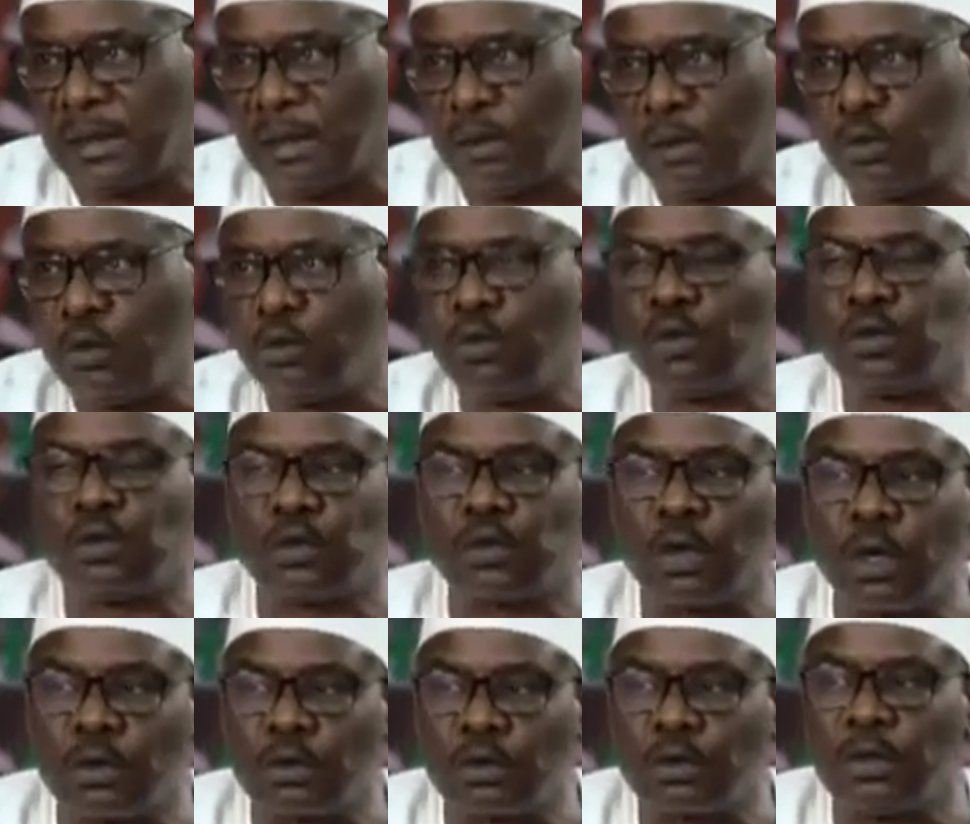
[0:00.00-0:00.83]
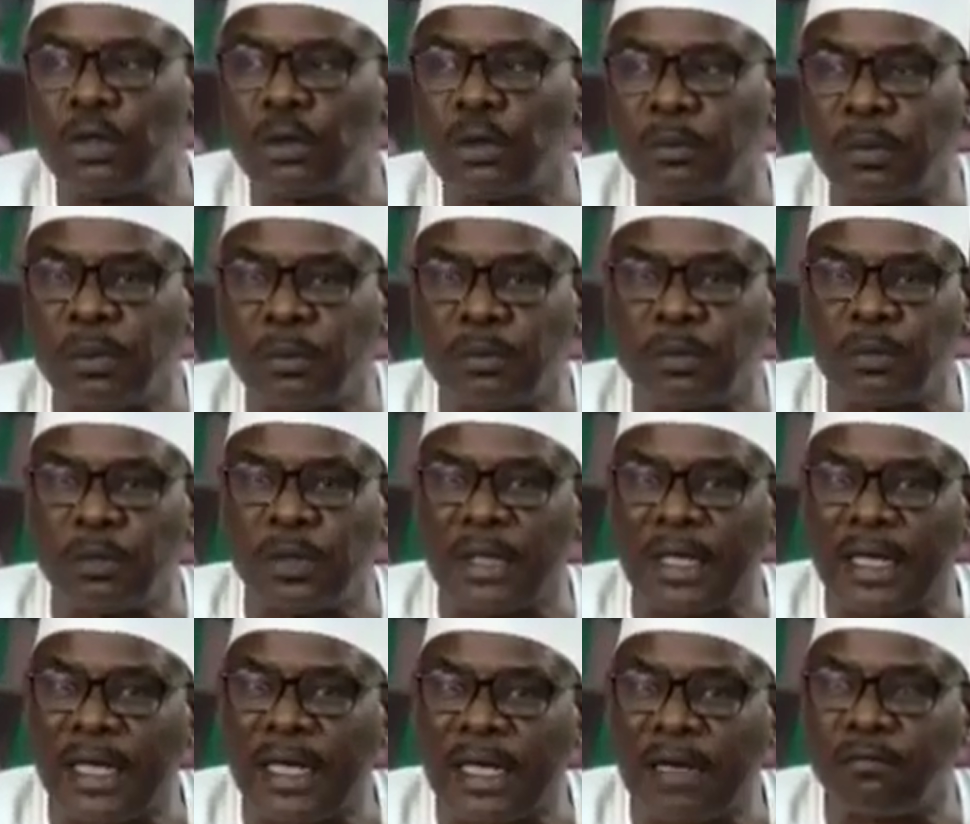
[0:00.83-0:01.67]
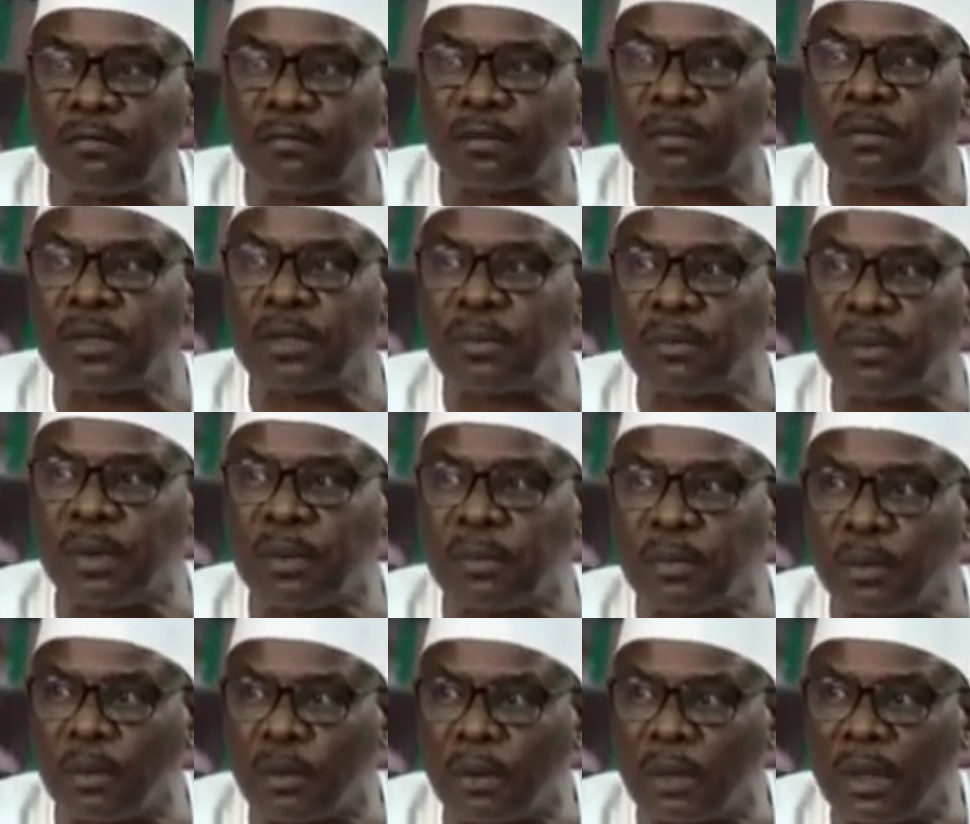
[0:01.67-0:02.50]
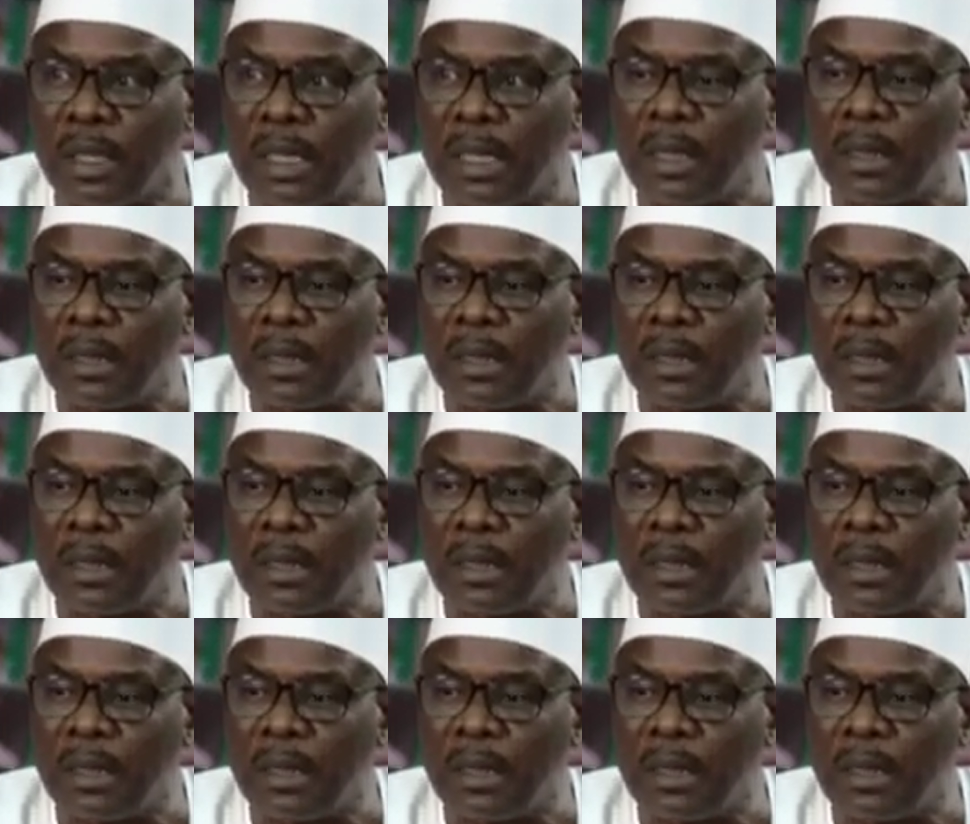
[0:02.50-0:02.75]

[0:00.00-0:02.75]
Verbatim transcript: You talk to the people, hear from the people.